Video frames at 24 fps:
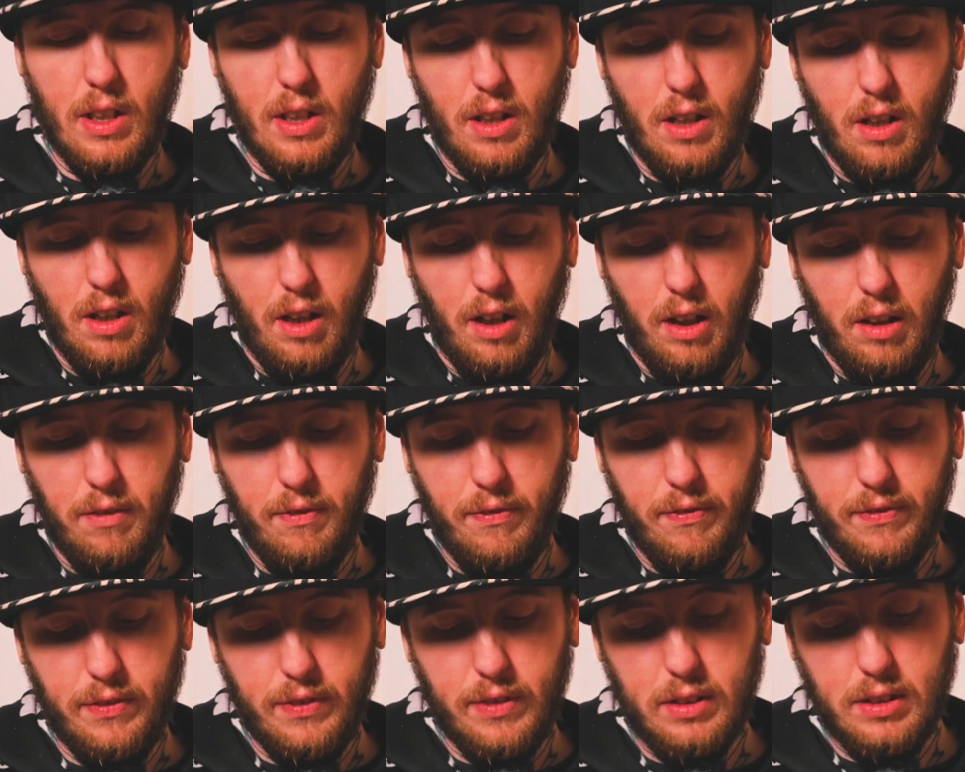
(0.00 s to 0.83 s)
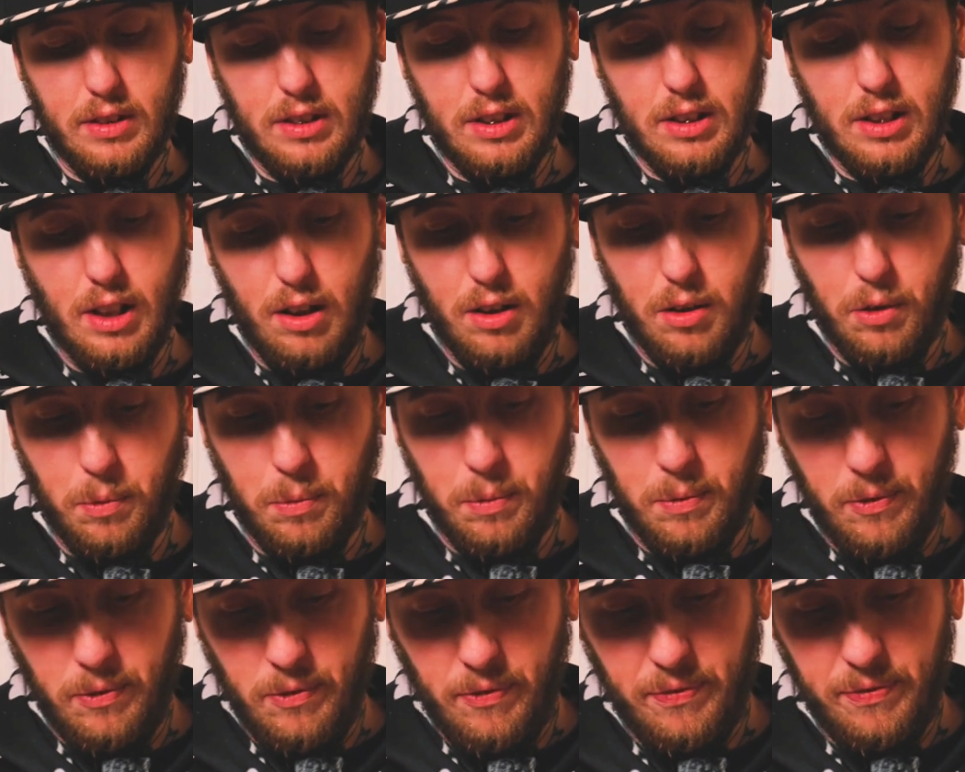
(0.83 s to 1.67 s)
Alright, so
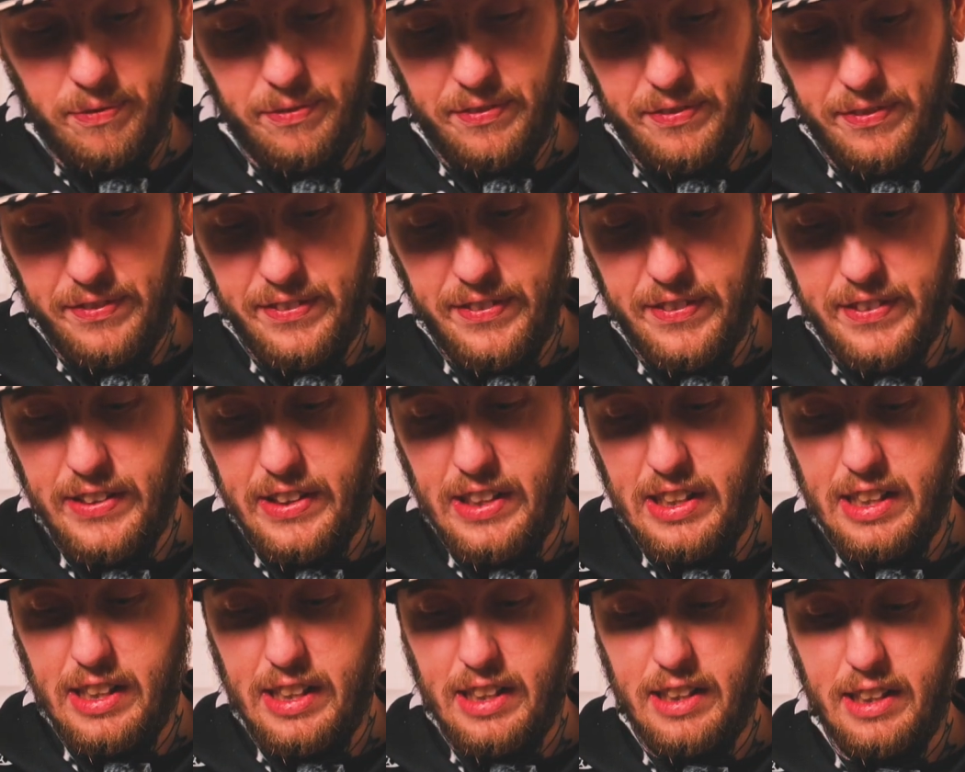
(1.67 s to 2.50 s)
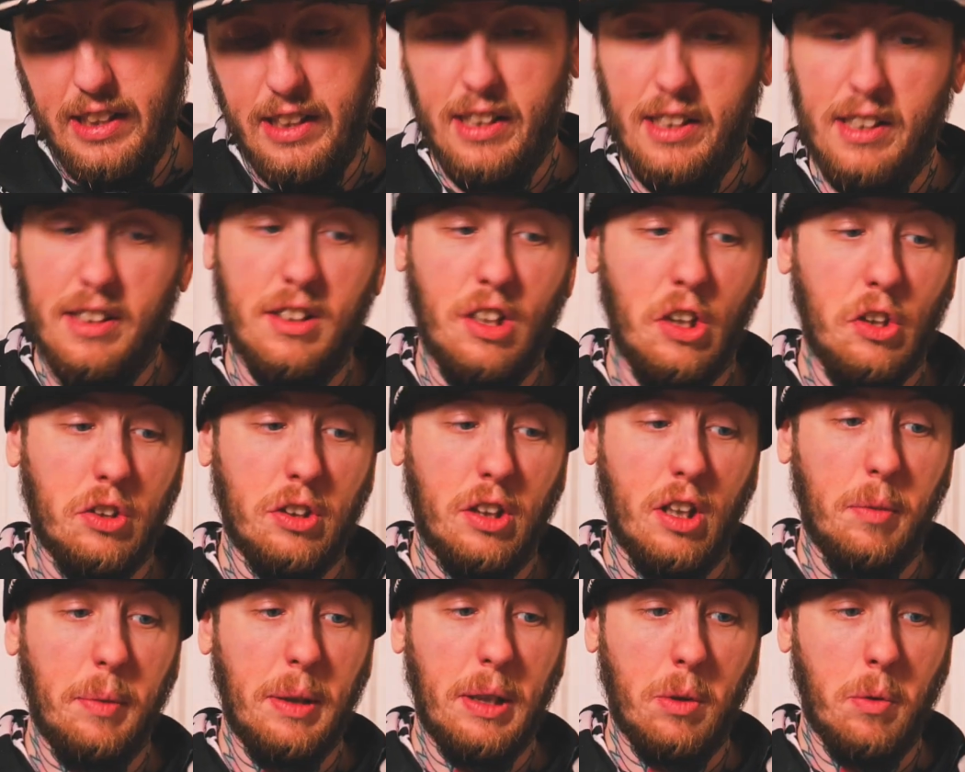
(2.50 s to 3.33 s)
there's
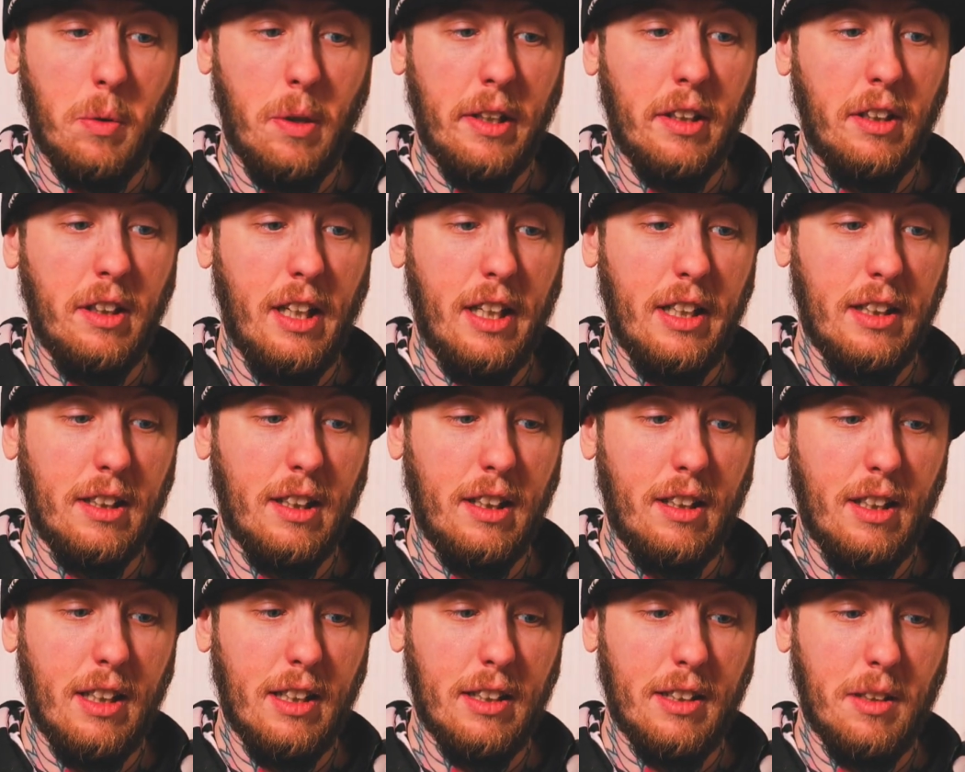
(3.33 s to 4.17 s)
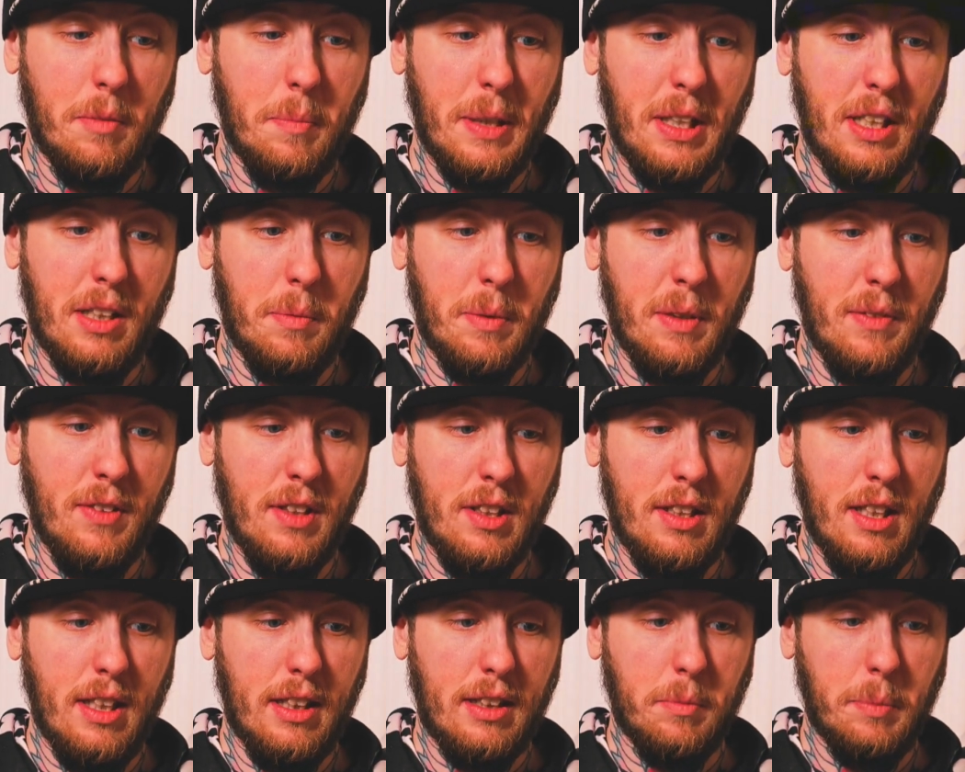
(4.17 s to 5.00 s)
going to be quite a lot here at the bottom of
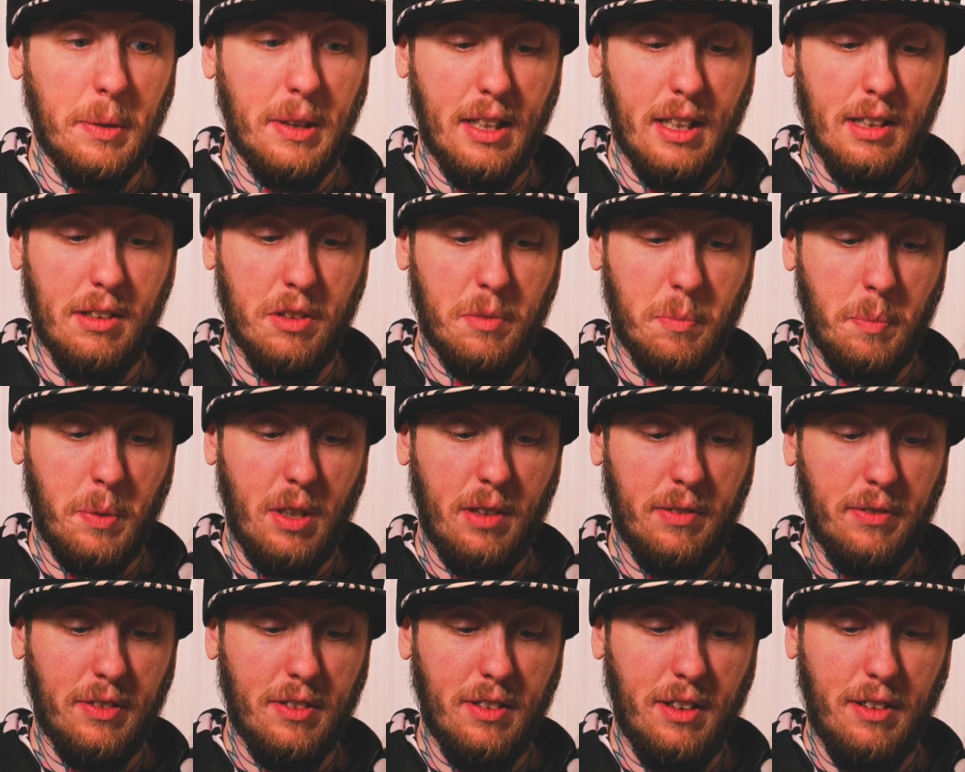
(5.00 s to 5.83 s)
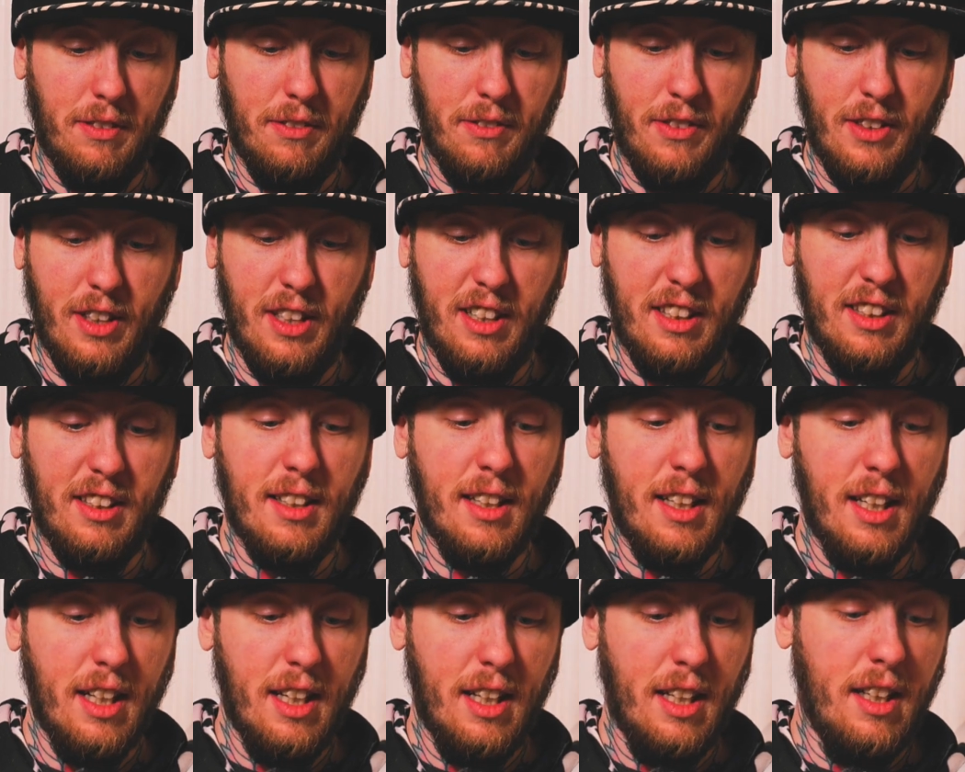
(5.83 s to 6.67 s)
the deck. That is perfectly fine,
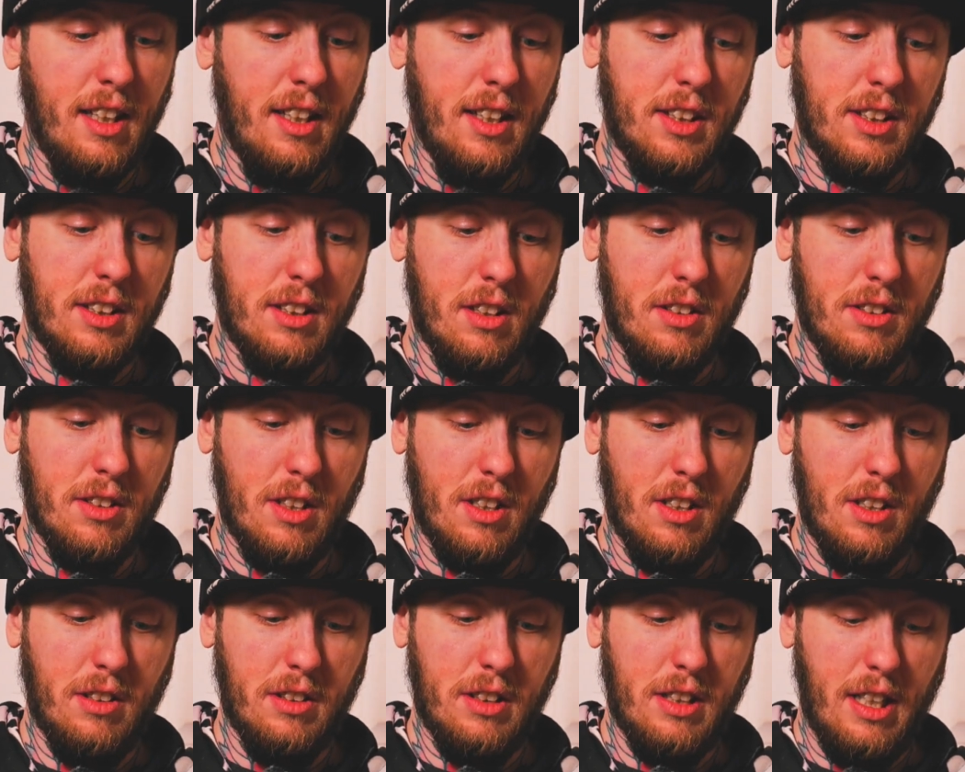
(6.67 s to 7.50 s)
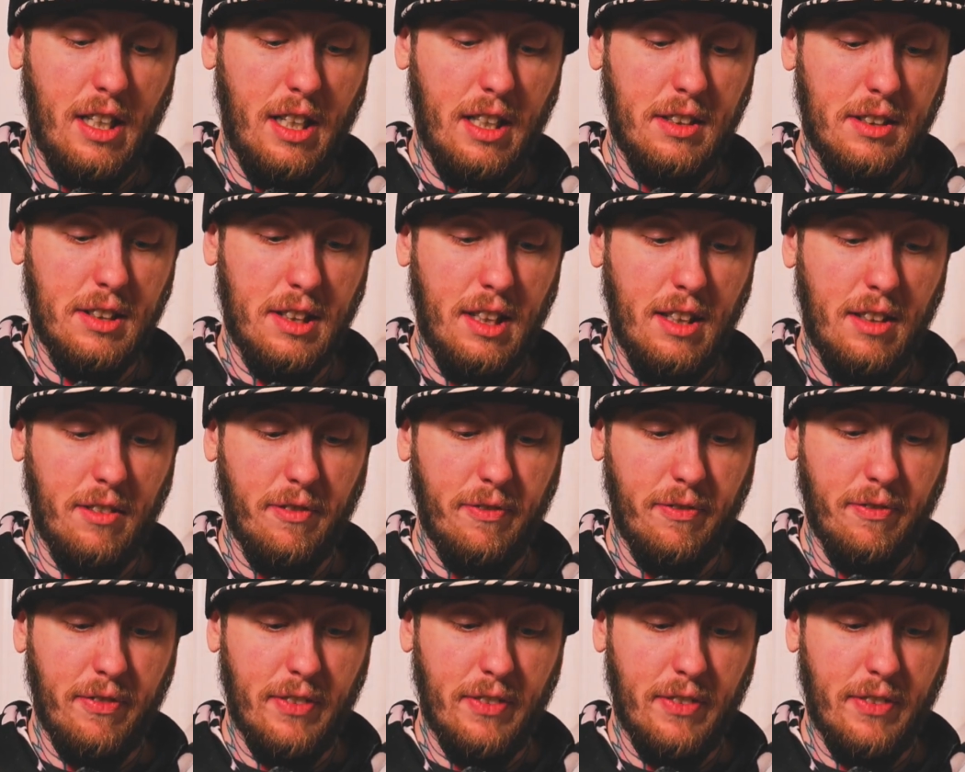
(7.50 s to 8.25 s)
because it all ties in.